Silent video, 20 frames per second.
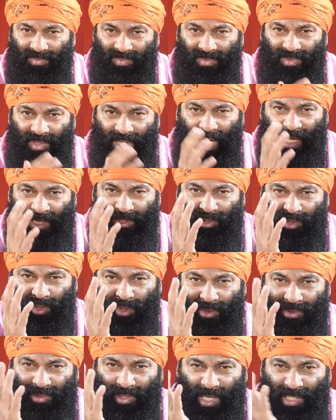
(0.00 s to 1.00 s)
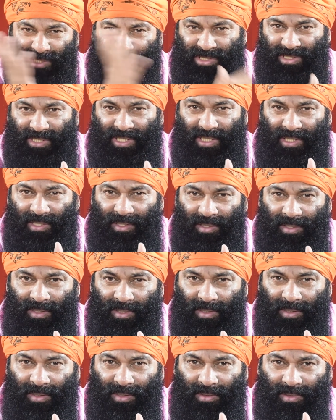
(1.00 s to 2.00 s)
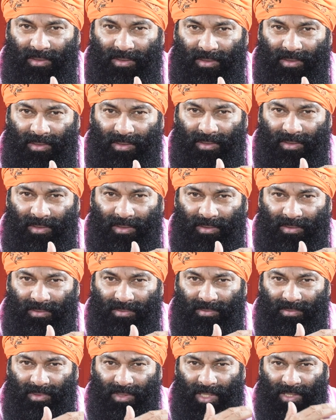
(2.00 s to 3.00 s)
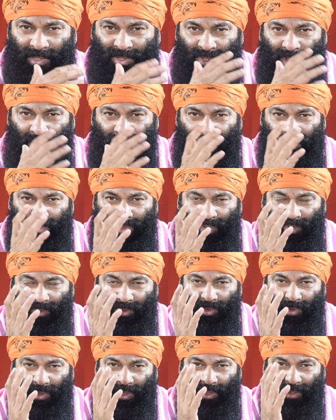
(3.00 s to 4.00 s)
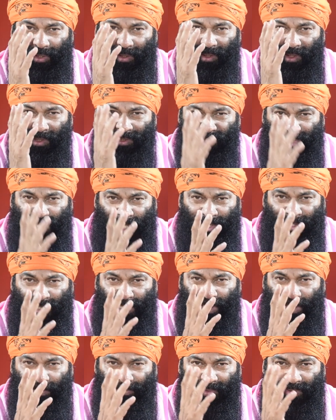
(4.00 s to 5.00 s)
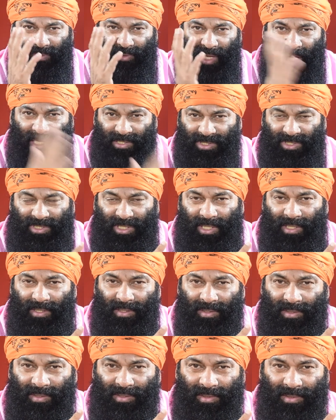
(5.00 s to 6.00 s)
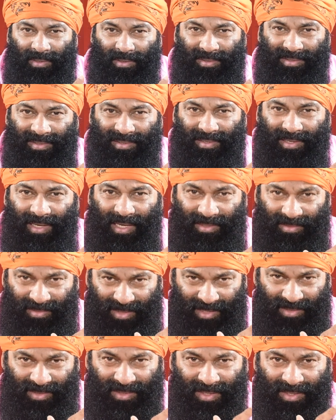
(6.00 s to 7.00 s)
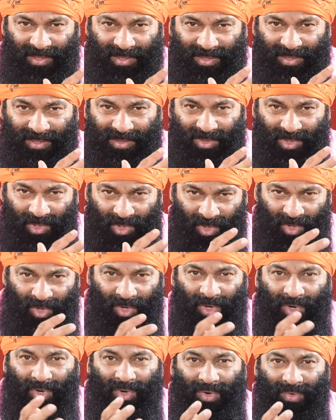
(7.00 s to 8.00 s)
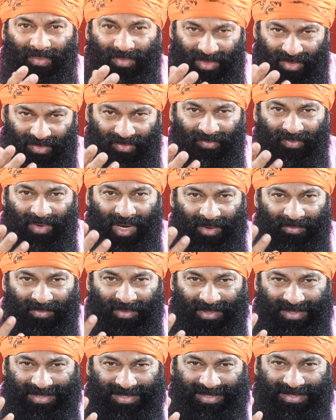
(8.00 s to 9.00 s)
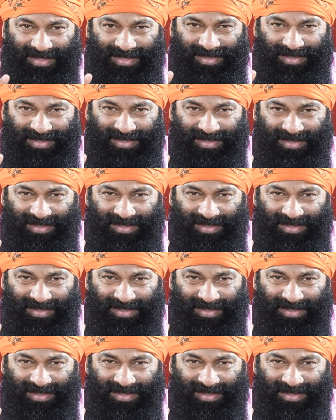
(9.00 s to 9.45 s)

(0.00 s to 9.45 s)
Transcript: NATO nasty. NATO should uh, change the name to nasty and then go with flowers.